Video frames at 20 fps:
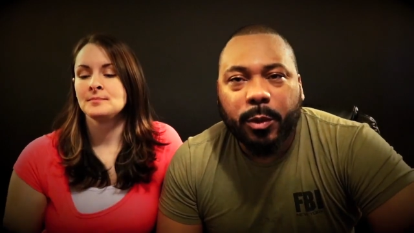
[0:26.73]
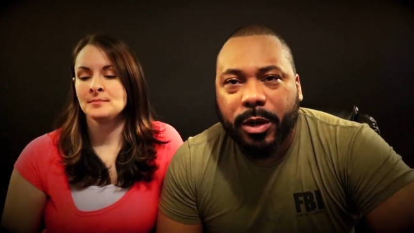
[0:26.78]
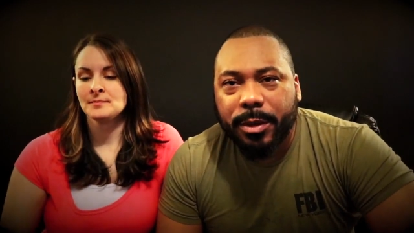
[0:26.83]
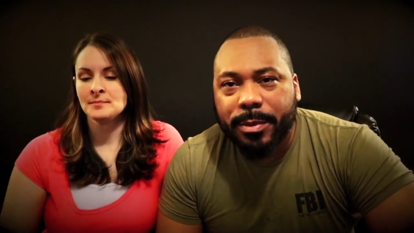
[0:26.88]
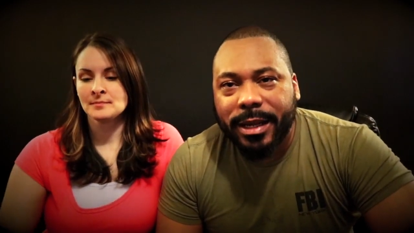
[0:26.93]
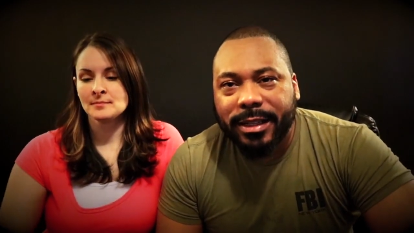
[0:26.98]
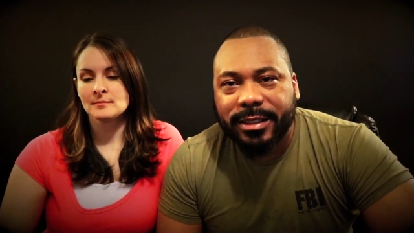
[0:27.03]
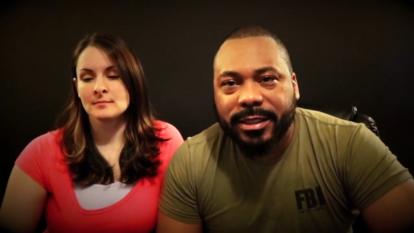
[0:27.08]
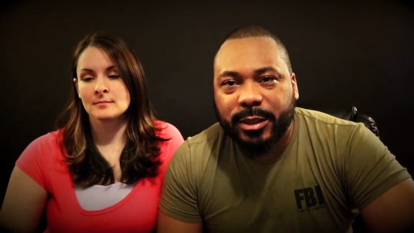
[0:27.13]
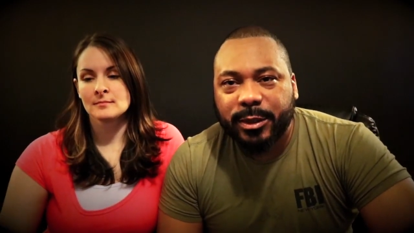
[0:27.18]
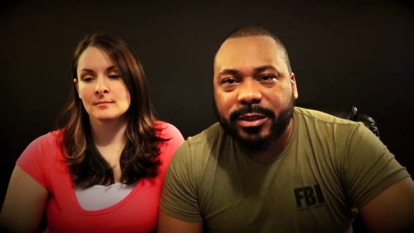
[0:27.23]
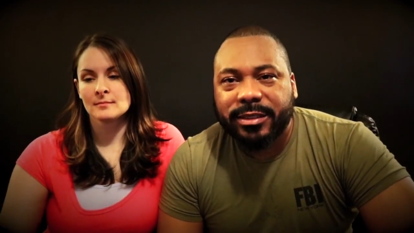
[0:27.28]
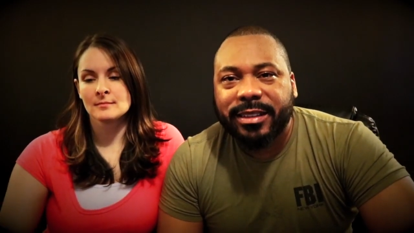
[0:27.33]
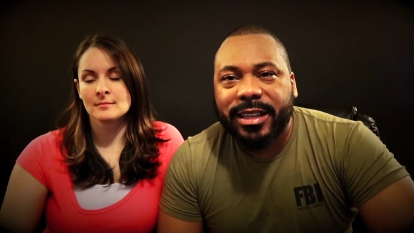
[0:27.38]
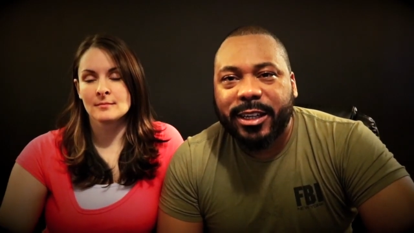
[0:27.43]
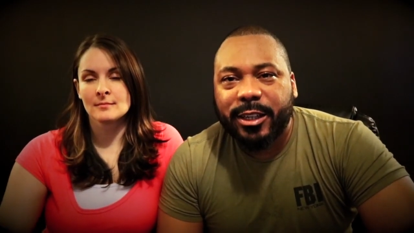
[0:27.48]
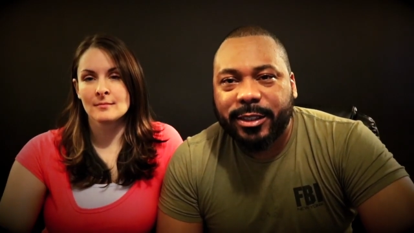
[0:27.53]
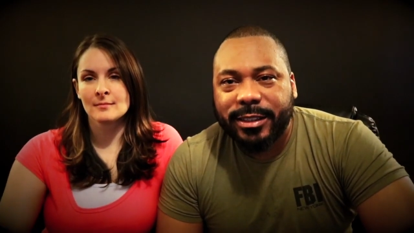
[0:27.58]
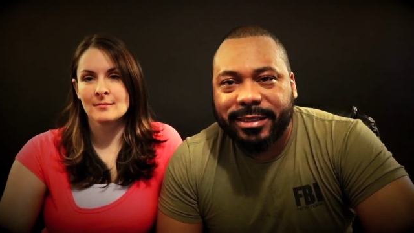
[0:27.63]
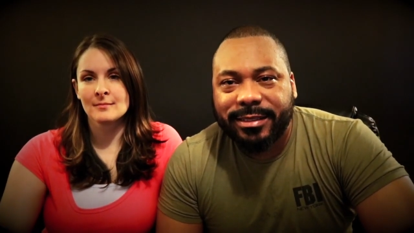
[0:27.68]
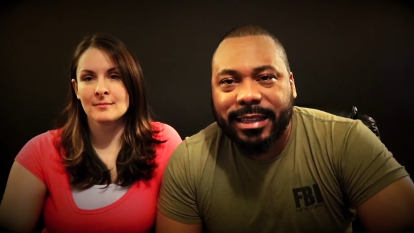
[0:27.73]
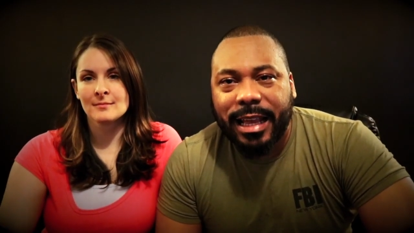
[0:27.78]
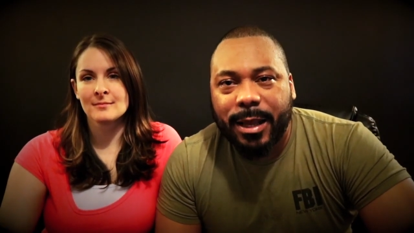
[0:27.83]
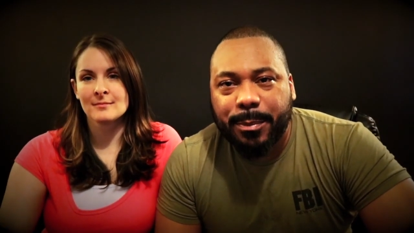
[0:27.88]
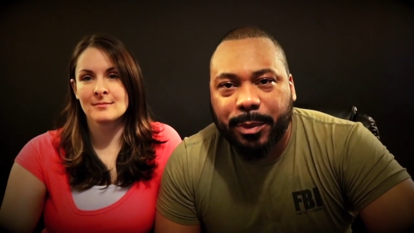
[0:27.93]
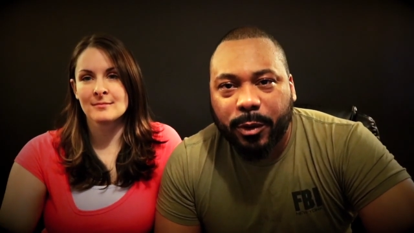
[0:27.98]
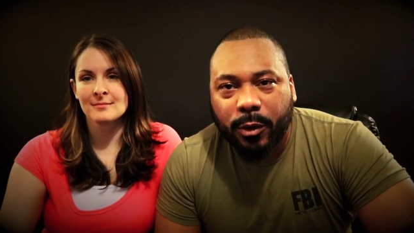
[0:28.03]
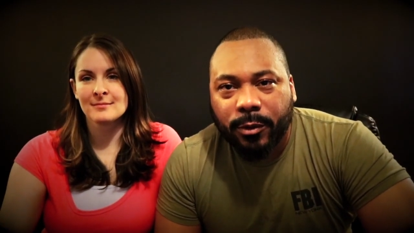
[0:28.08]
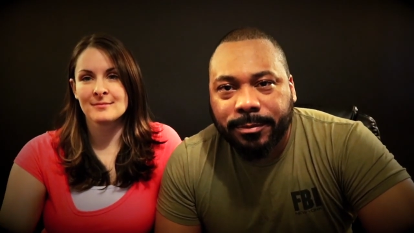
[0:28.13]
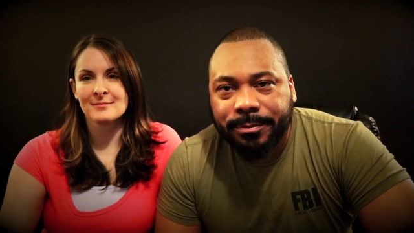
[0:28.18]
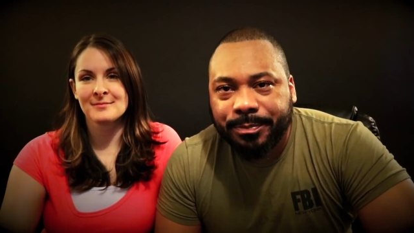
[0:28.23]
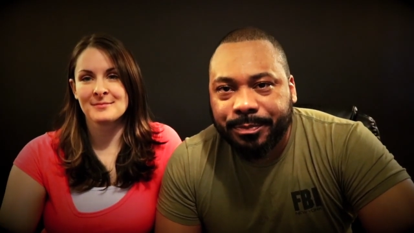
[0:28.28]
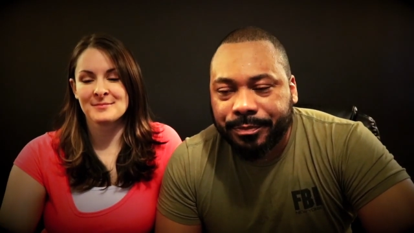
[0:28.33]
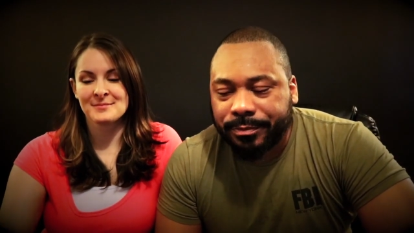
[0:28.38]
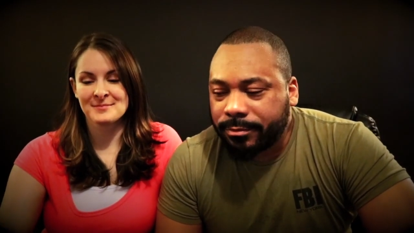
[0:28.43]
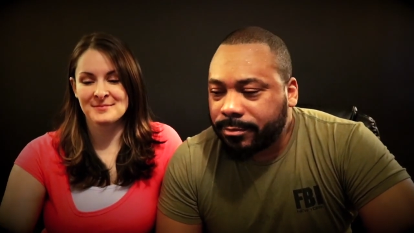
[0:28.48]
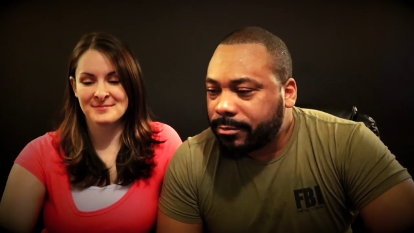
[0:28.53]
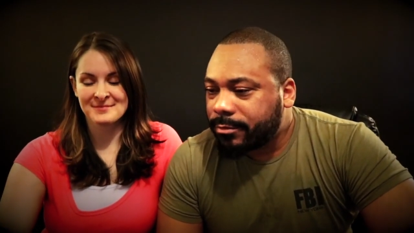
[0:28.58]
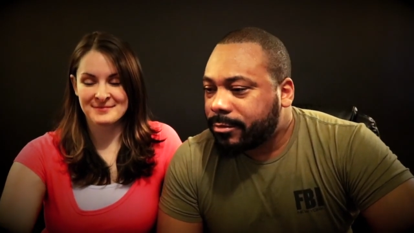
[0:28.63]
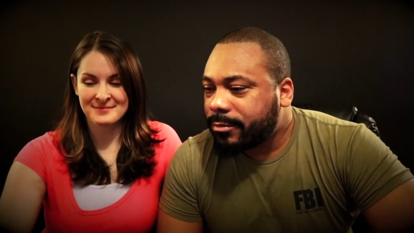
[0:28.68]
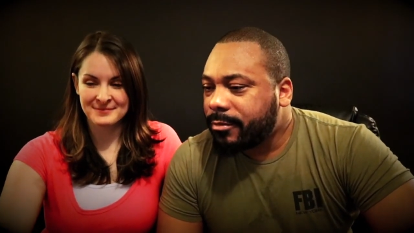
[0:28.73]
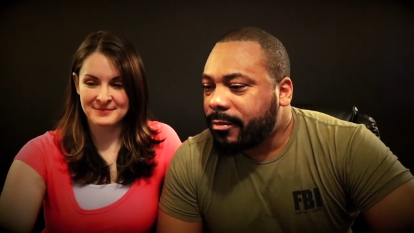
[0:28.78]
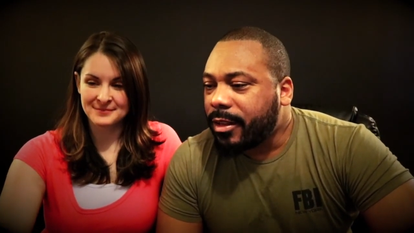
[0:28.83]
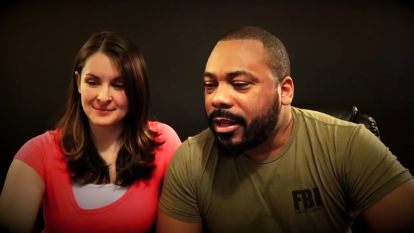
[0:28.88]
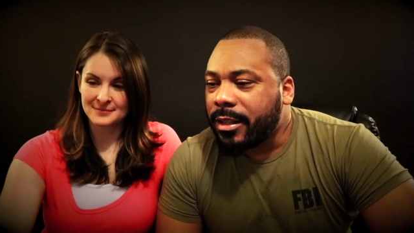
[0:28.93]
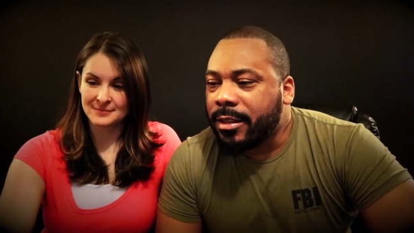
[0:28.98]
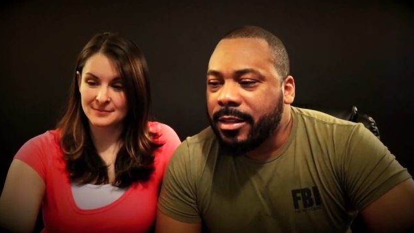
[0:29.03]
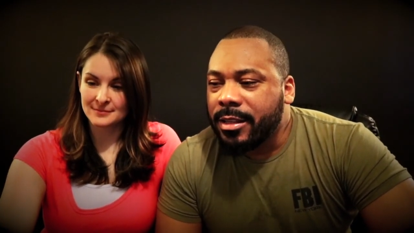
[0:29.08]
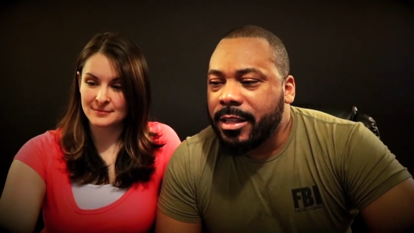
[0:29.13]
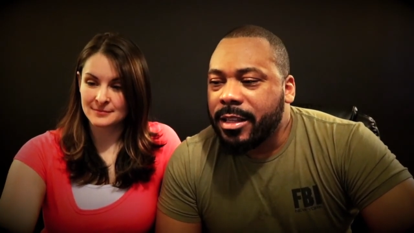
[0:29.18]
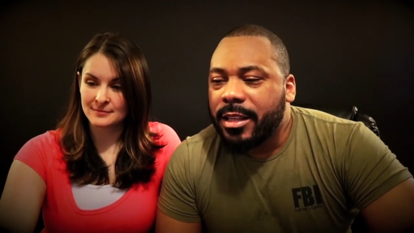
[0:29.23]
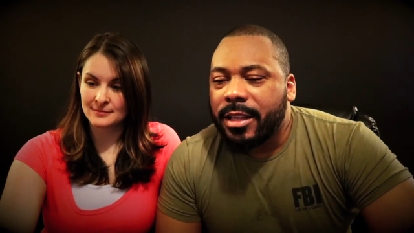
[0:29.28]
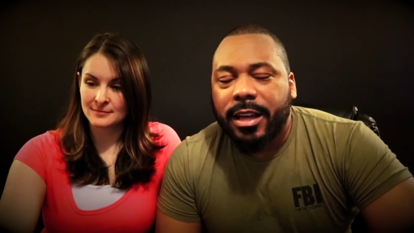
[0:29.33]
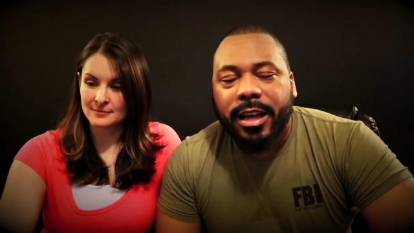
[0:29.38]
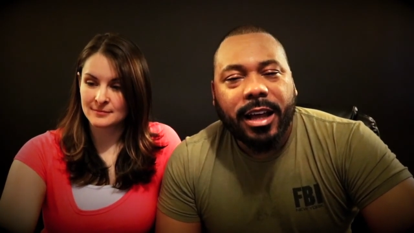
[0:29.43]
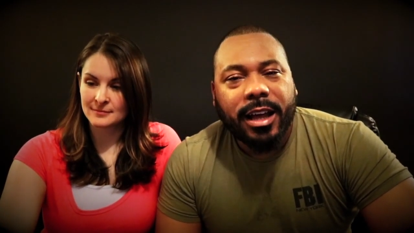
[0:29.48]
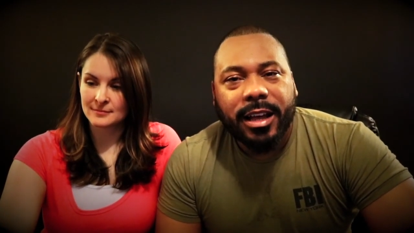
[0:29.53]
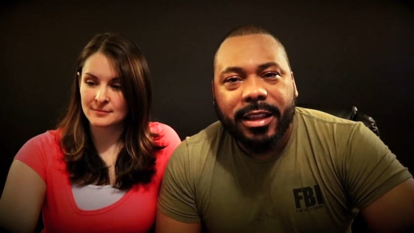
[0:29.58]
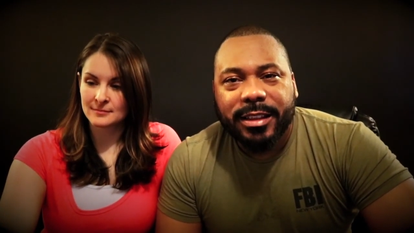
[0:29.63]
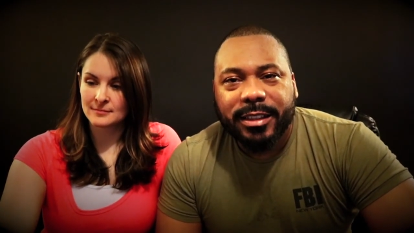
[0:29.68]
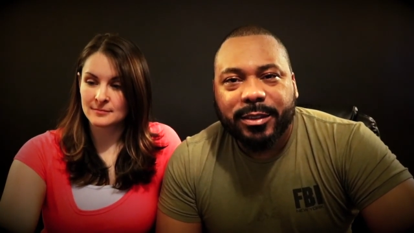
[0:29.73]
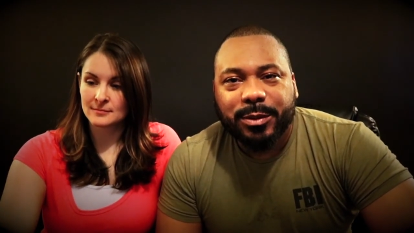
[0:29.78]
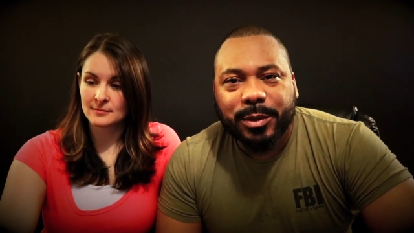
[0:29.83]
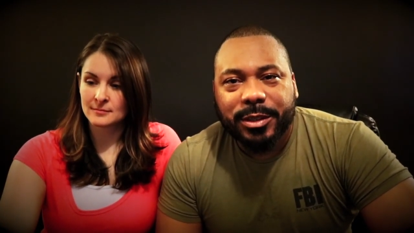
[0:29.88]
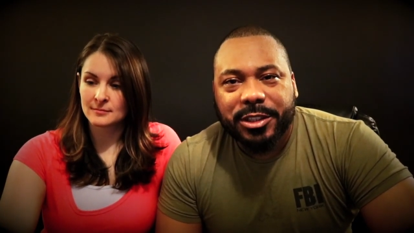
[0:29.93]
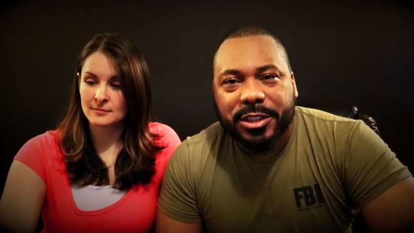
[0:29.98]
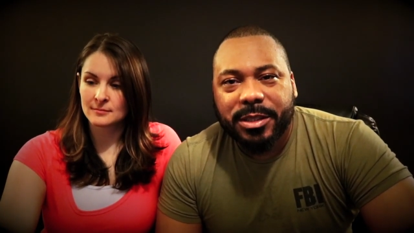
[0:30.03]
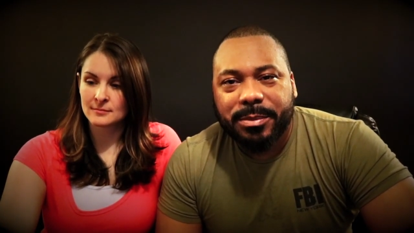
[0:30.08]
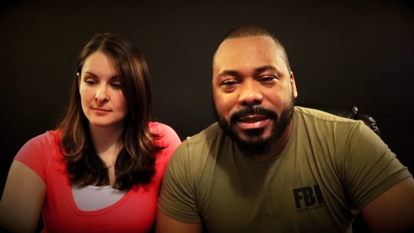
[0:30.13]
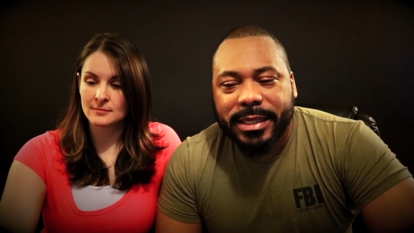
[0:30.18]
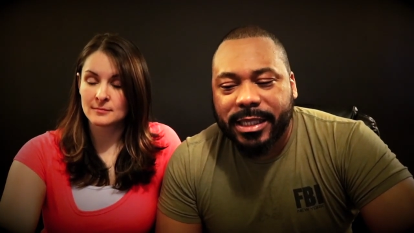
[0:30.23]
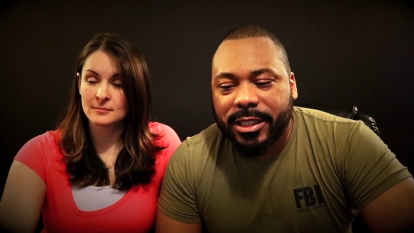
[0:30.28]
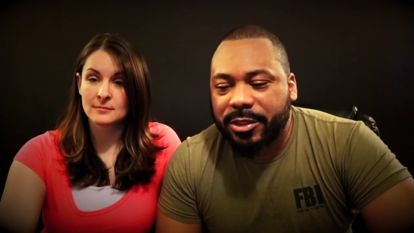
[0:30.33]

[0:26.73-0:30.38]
Speaker 1: we're about to do Slayer disciple. Uh, this one should be